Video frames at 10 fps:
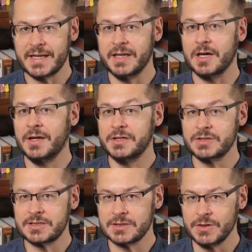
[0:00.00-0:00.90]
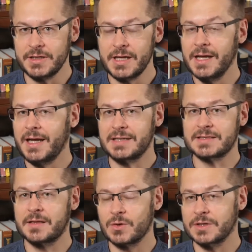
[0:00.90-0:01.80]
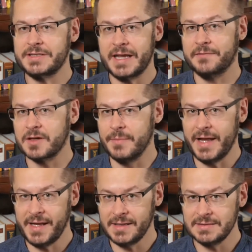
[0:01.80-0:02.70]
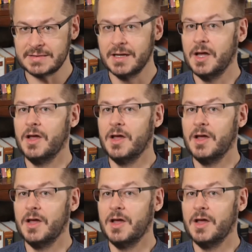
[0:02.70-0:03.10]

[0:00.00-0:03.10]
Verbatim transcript: and understood as authoritative commands?